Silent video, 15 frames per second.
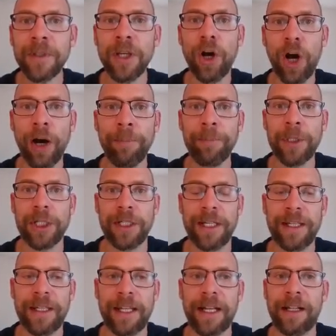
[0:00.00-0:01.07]
option.
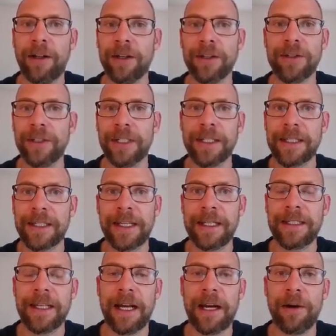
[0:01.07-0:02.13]
And then I'll also
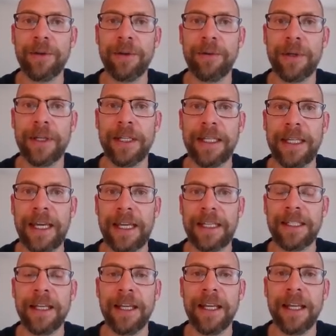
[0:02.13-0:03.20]
discuss how you can
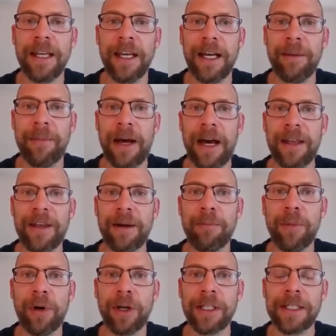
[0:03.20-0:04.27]
get um, other
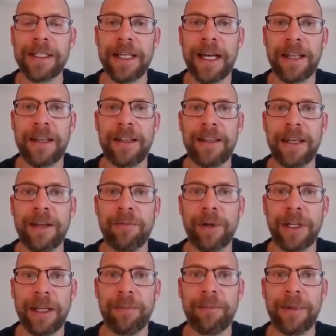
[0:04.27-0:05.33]
models other than
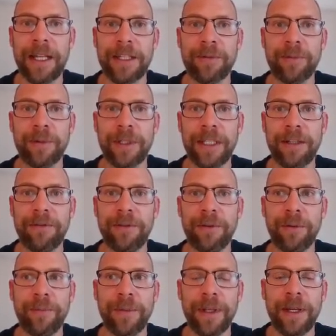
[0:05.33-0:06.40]
what Mplus would give
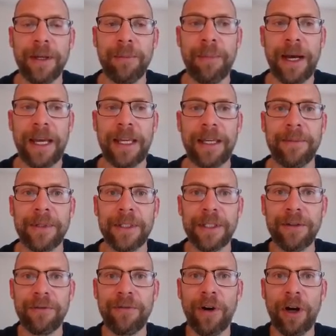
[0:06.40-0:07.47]
you by
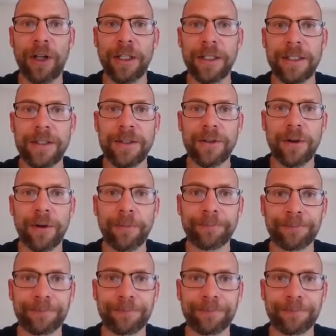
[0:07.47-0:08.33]
default. So